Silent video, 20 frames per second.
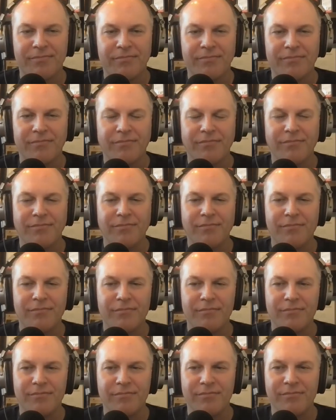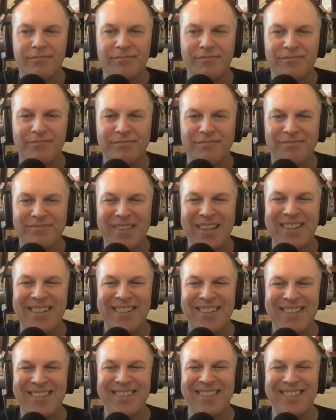
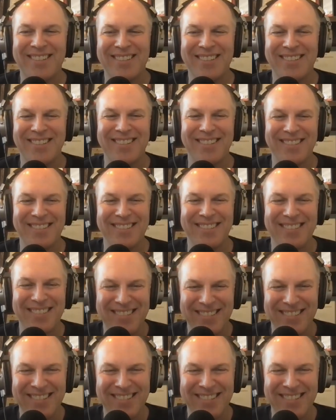The person shown says nothing.